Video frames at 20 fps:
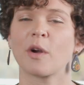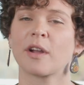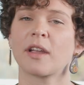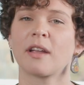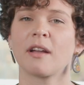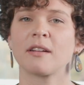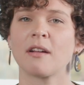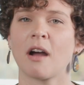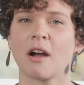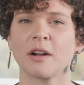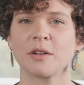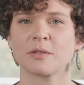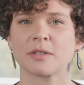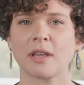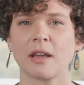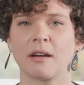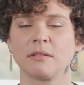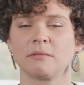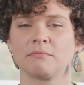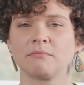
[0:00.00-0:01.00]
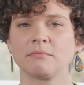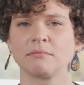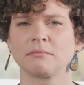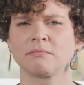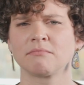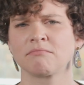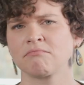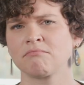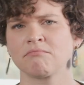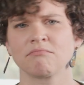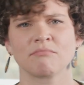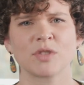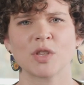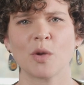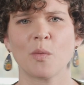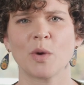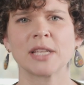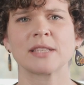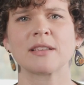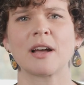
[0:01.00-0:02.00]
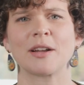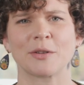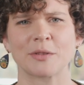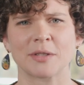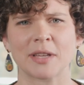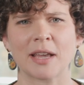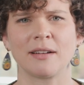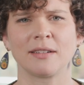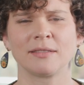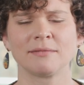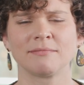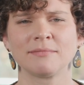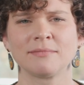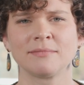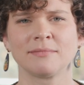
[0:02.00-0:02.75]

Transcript: working on Autoscale. So what is Autoscale?